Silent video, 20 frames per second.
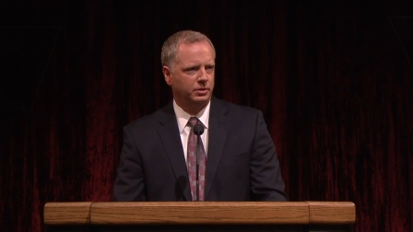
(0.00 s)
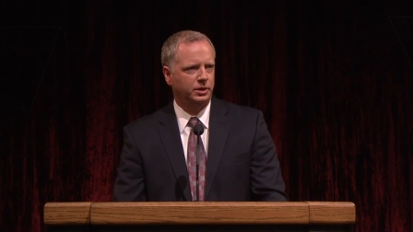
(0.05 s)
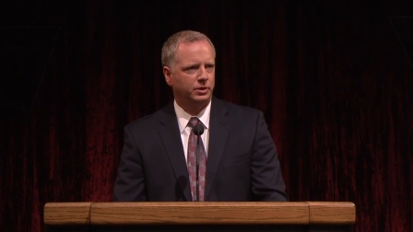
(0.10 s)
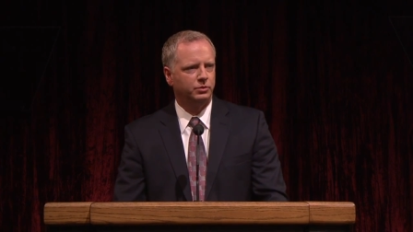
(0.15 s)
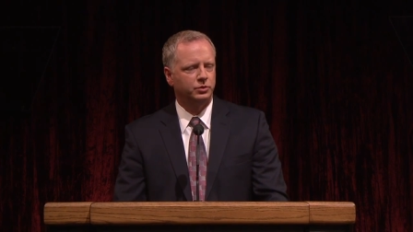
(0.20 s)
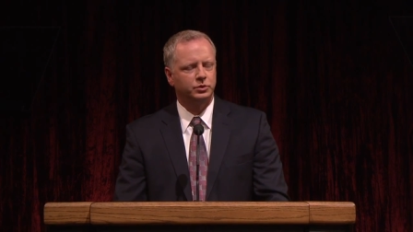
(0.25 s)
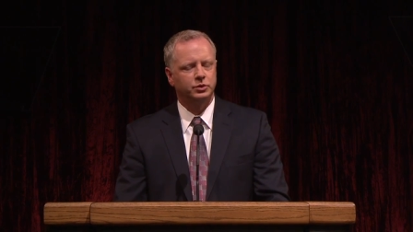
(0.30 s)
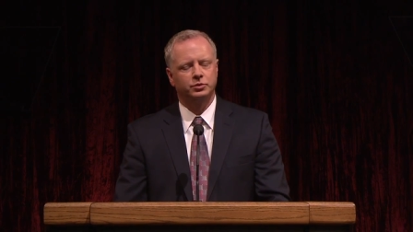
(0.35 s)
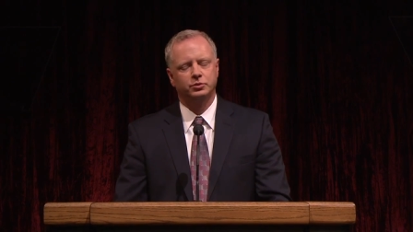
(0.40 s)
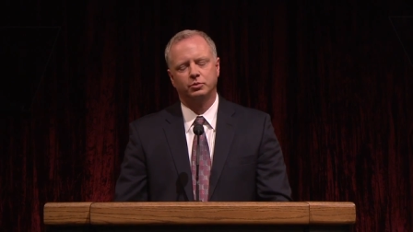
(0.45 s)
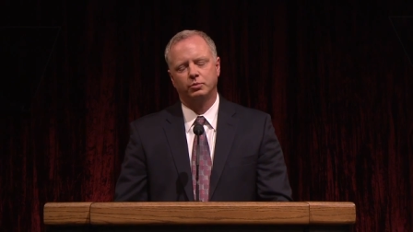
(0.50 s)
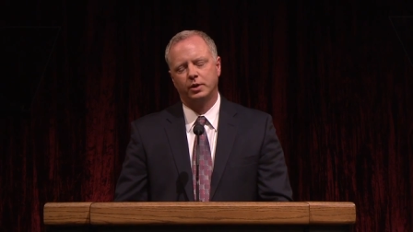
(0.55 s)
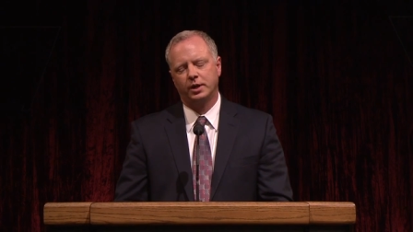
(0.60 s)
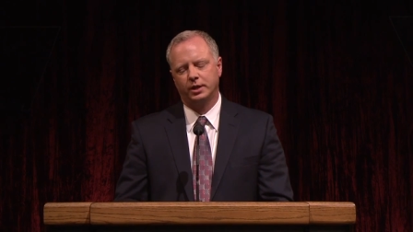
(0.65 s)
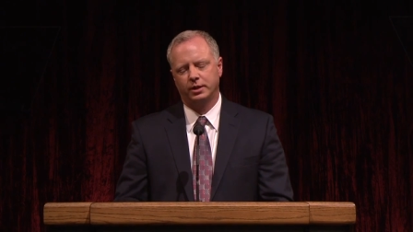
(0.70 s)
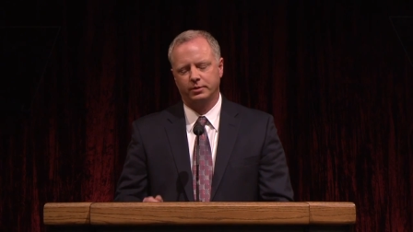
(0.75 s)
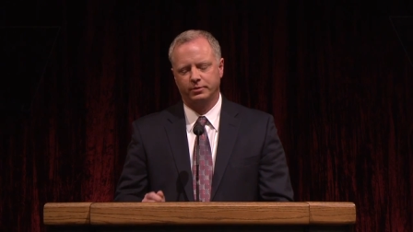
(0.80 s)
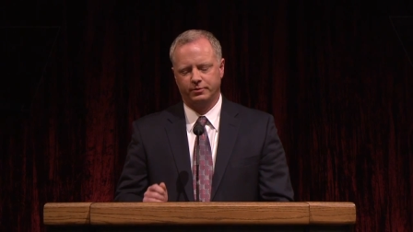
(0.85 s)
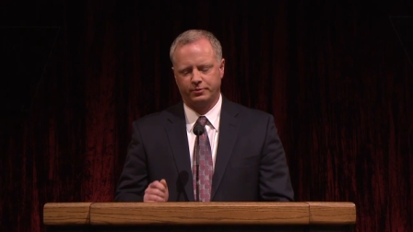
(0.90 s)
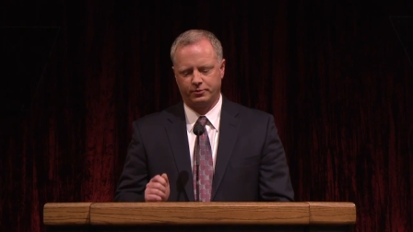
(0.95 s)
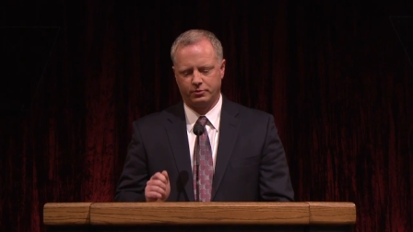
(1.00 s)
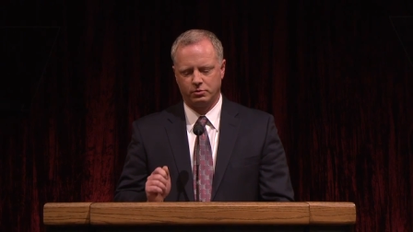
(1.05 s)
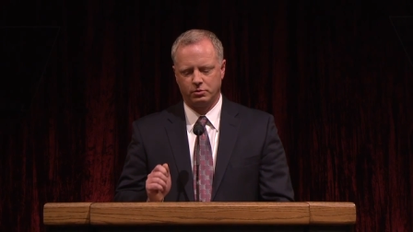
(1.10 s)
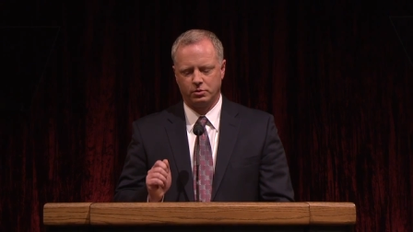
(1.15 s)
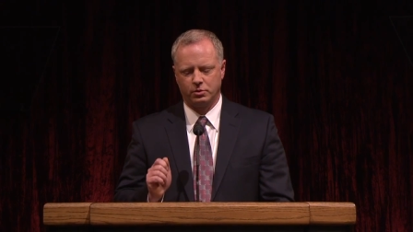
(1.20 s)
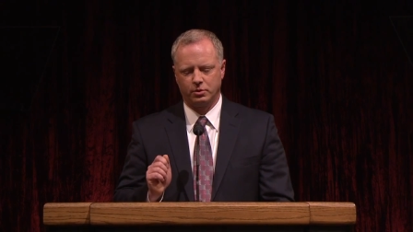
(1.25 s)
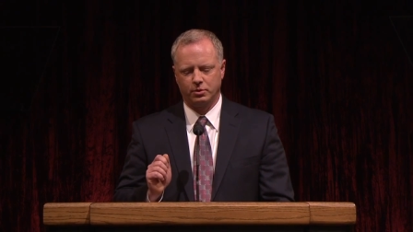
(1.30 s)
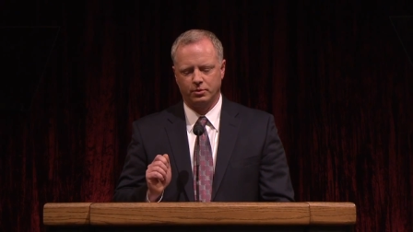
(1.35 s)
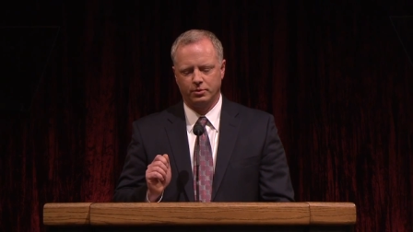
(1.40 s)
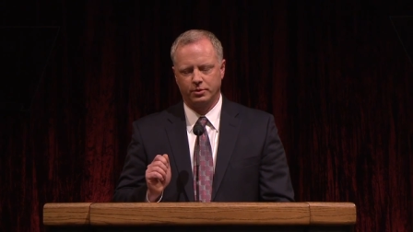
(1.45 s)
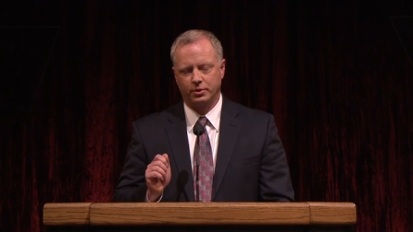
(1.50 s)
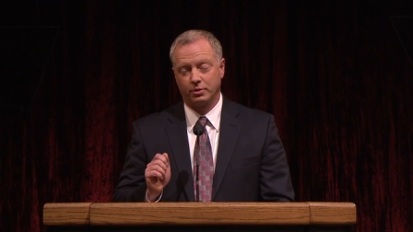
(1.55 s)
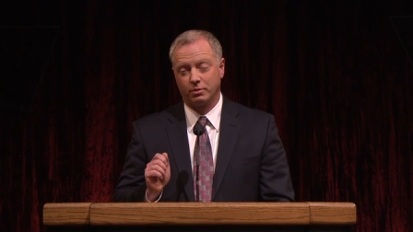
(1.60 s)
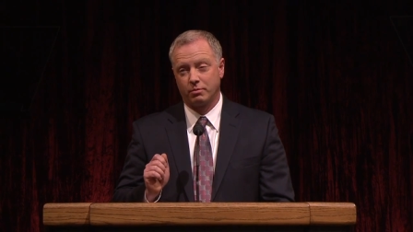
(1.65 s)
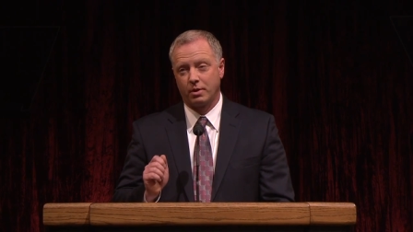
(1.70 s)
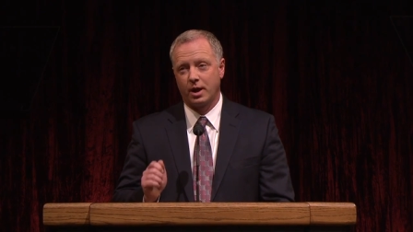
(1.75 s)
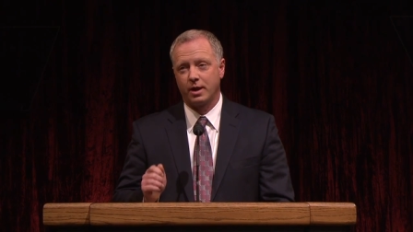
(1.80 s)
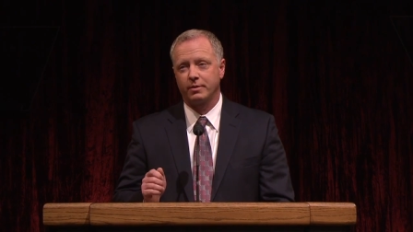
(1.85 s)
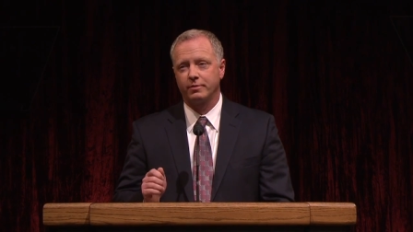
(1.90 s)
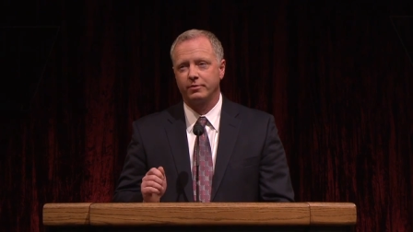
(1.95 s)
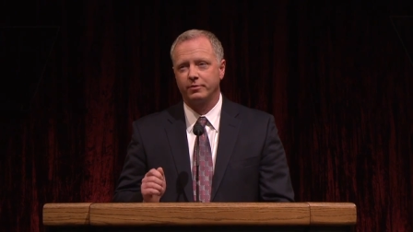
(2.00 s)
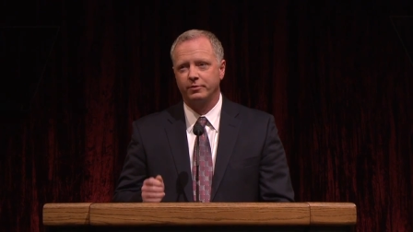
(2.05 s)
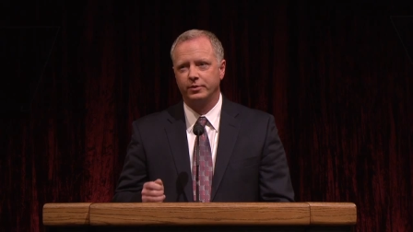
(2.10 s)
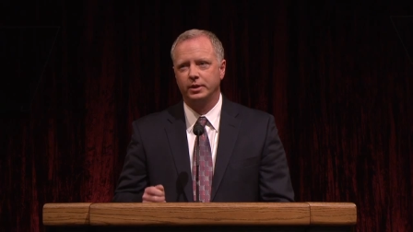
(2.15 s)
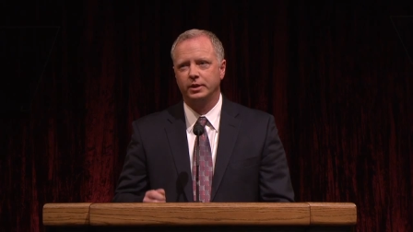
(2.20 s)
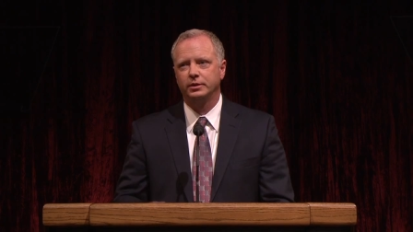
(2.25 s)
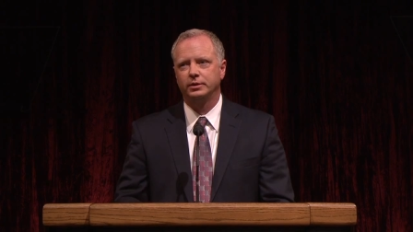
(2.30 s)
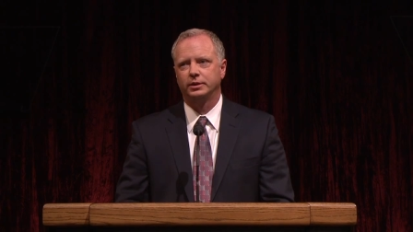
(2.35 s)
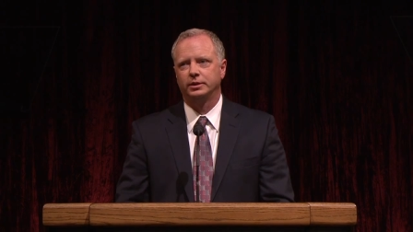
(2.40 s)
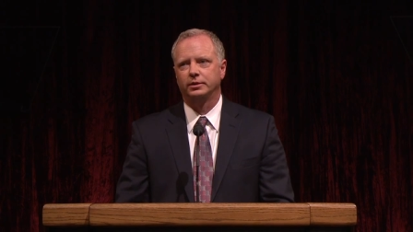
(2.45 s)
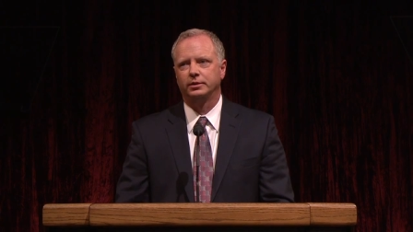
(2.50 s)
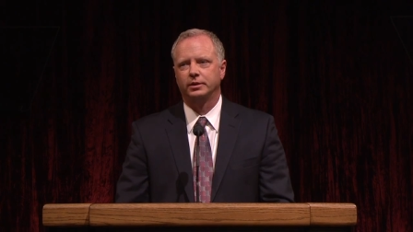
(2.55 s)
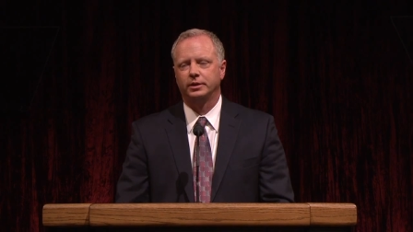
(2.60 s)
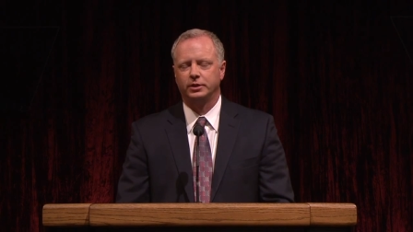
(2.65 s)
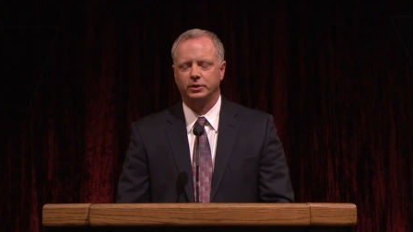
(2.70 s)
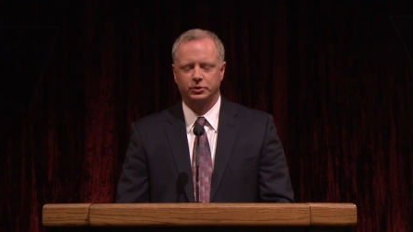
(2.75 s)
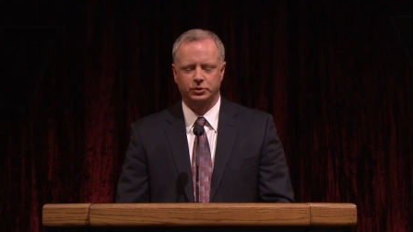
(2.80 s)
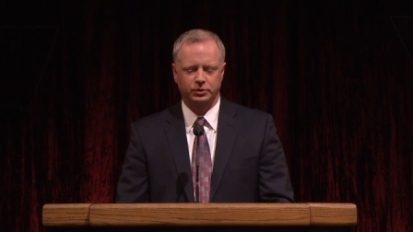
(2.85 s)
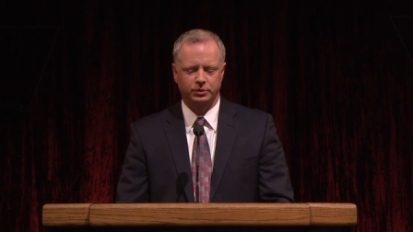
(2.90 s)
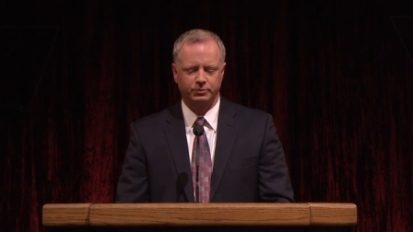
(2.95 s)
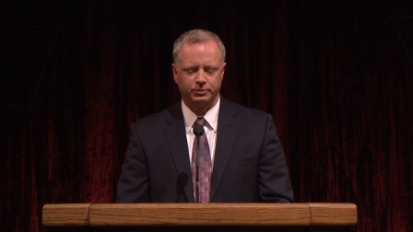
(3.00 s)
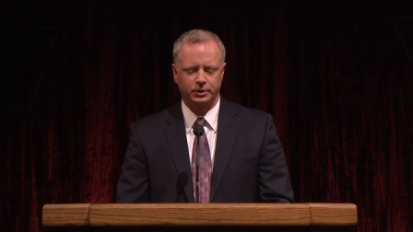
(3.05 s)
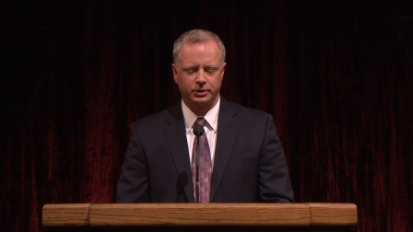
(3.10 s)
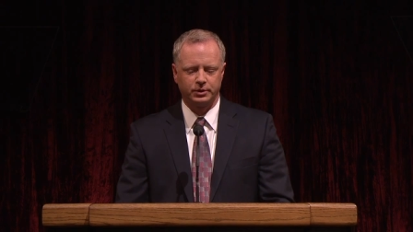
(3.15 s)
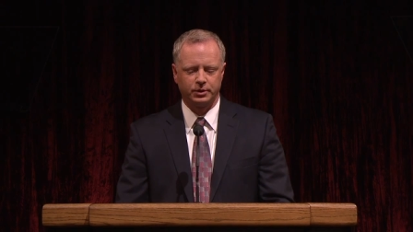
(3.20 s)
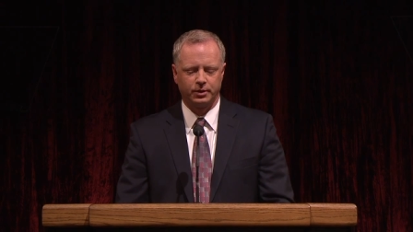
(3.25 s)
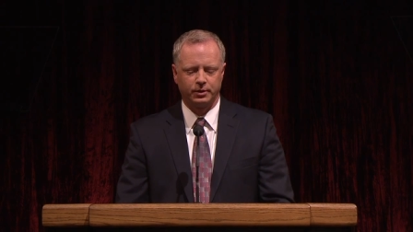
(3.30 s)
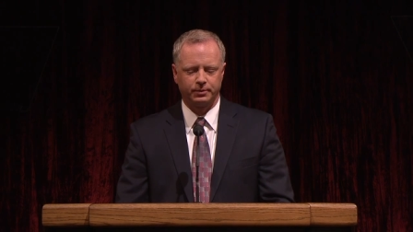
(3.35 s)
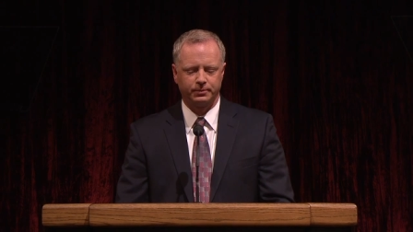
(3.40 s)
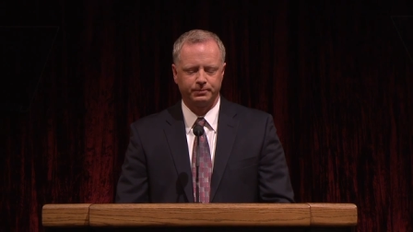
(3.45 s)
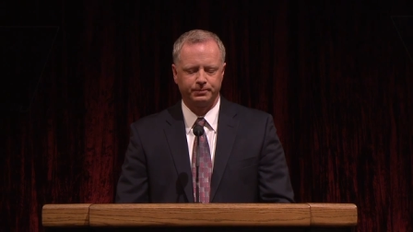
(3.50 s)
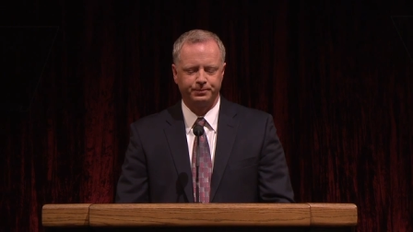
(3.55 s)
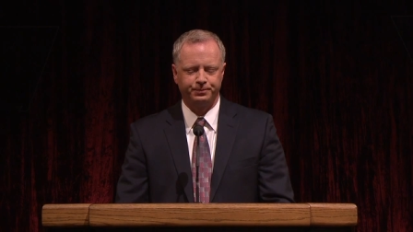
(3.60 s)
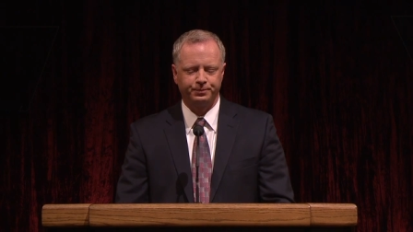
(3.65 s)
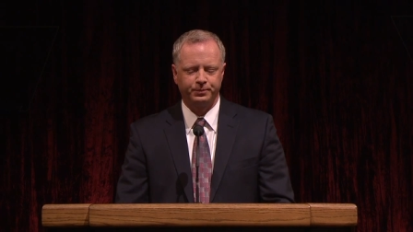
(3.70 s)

He was just waiting for the right feeling that he should return.